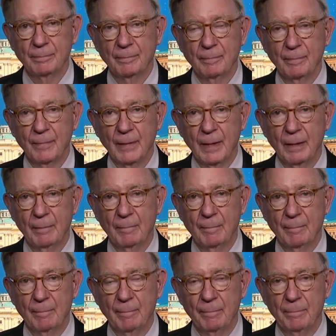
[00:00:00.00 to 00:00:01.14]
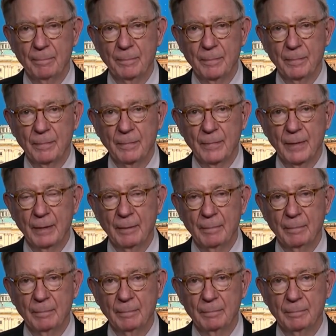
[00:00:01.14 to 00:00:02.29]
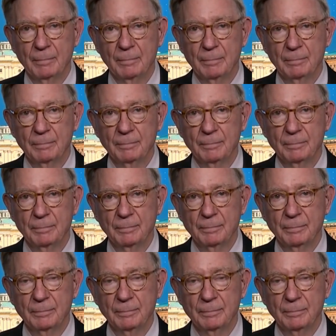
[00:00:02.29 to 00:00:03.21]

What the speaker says: No words are spoken by the person on screen.